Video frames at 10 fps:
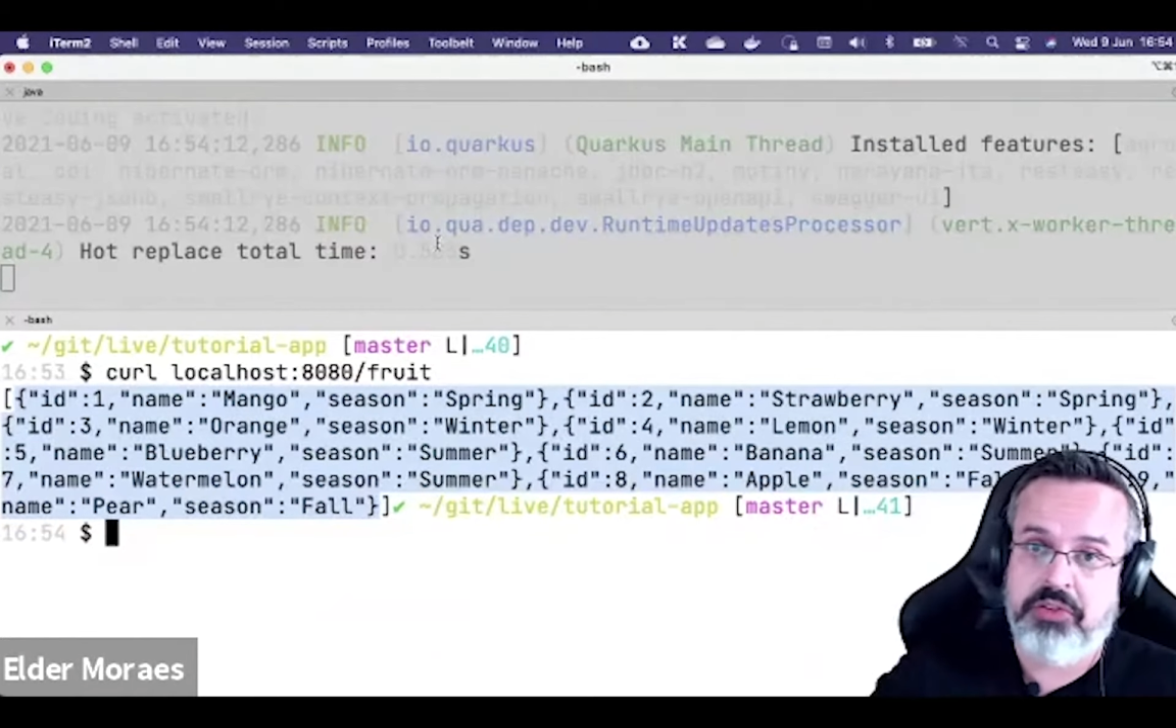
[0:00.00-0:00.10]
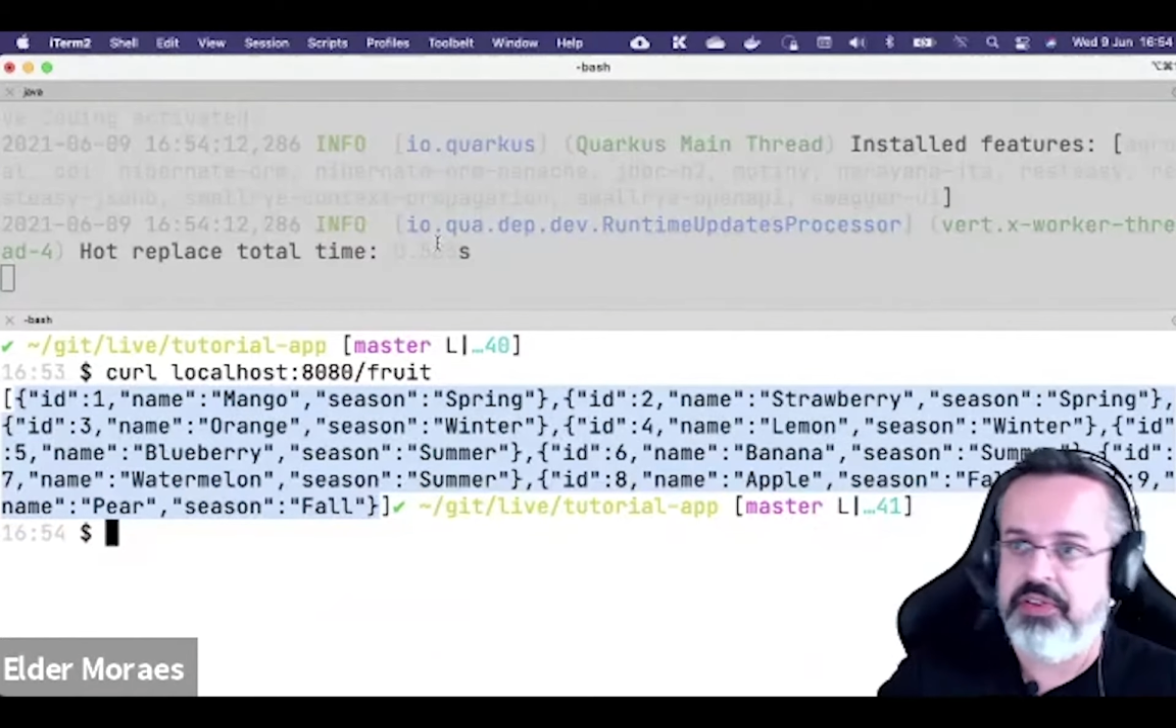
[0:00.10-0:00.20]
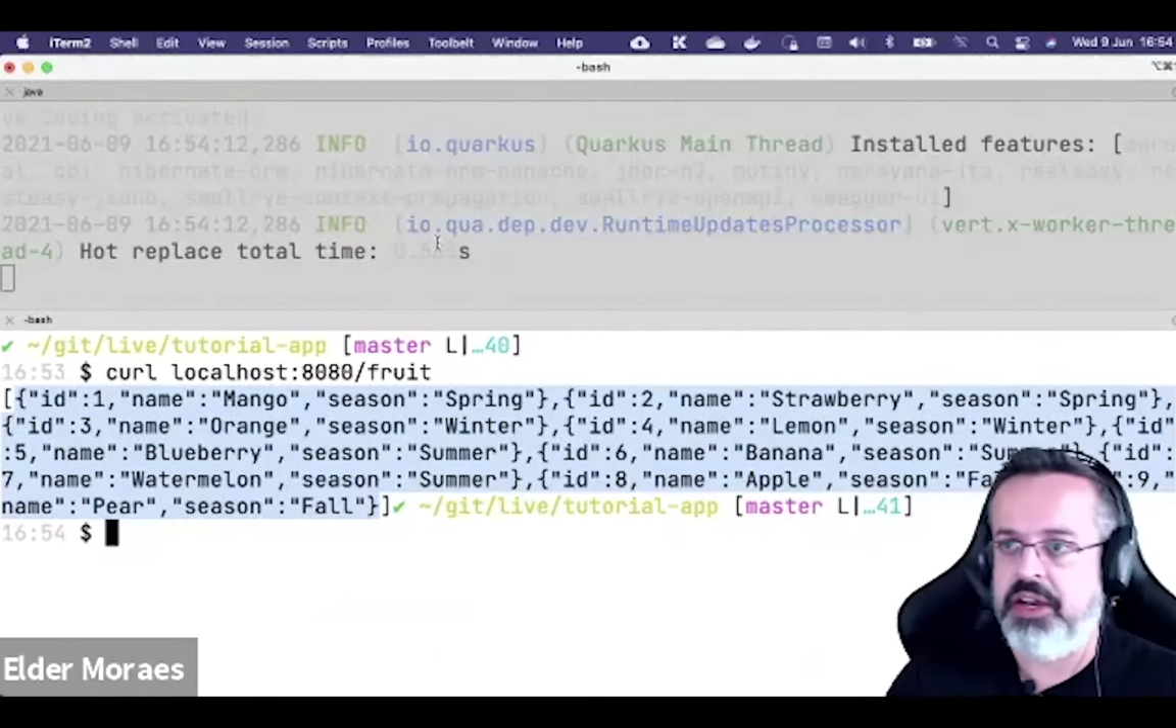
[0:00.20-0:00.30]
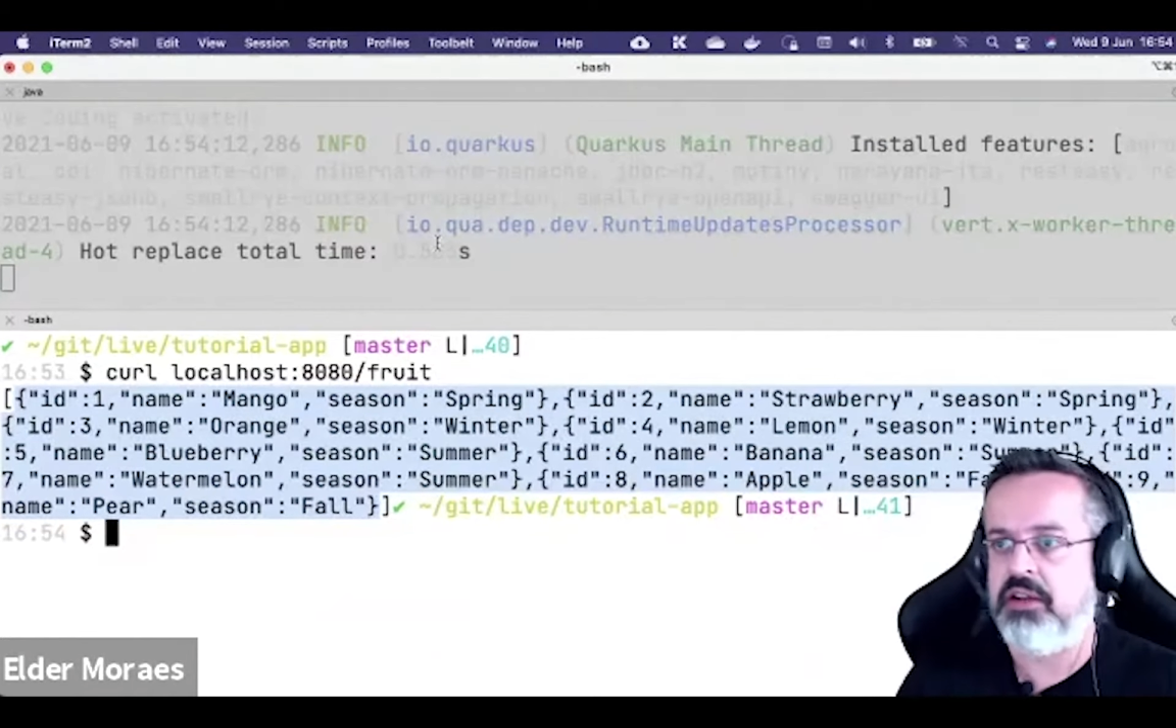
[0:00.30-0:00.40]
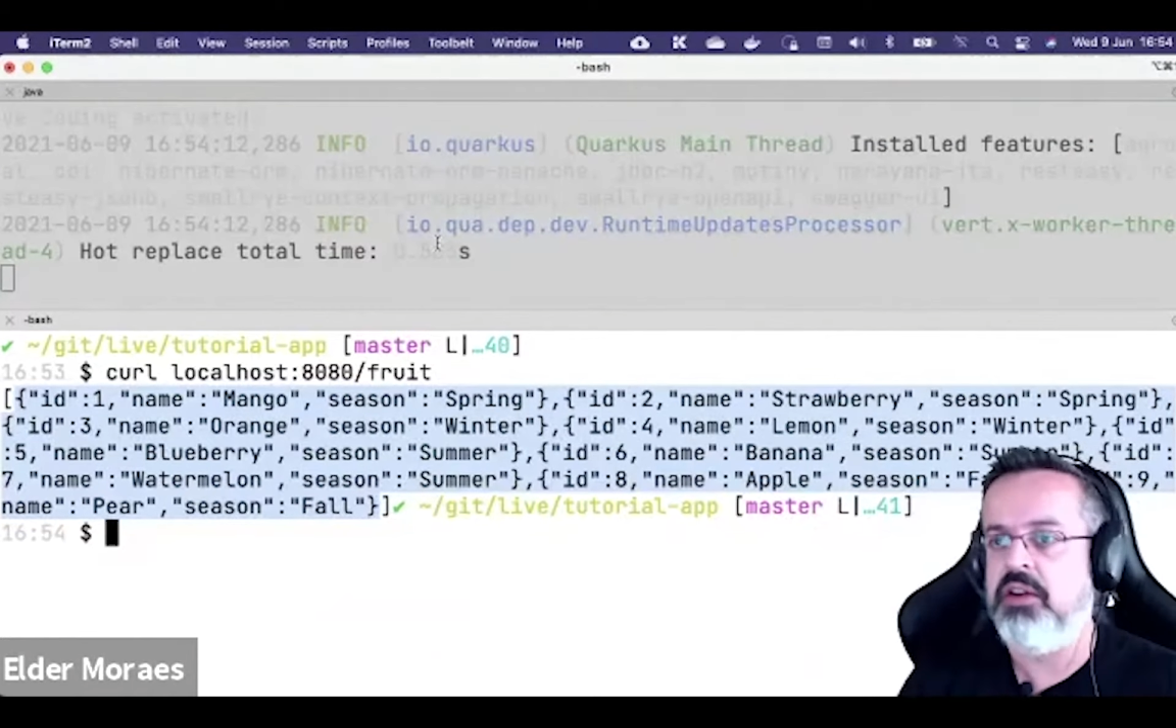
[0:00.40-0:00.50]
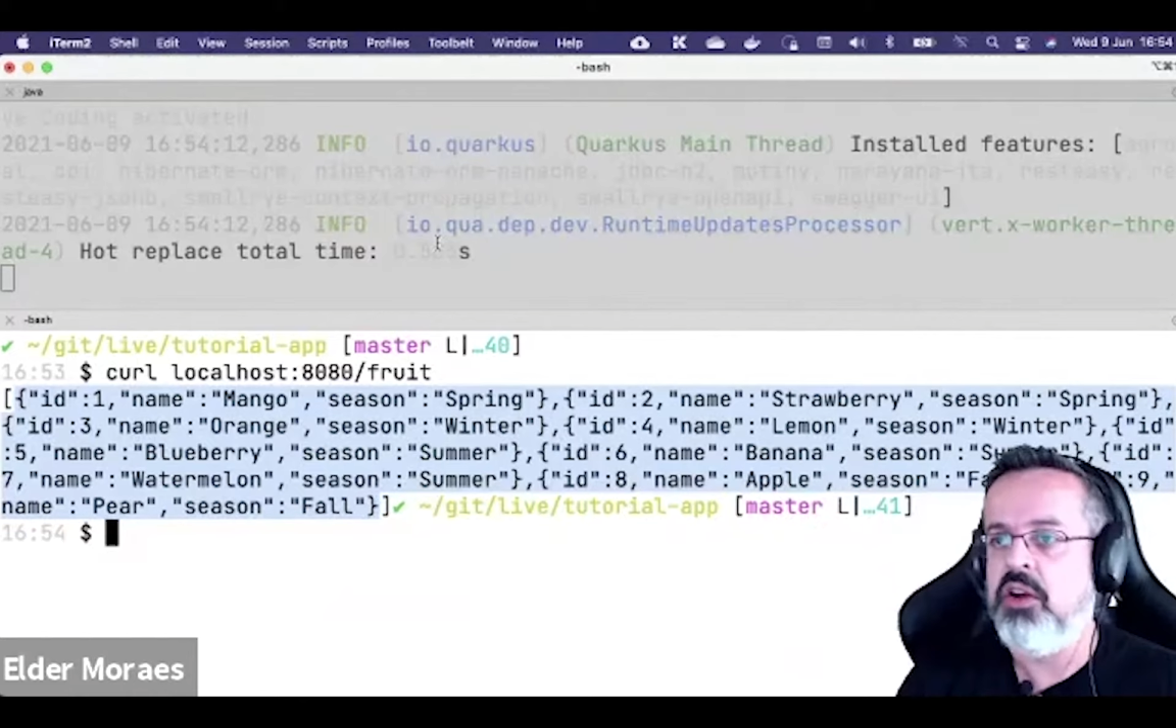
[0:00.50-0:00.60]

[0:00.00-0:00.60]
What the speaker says: file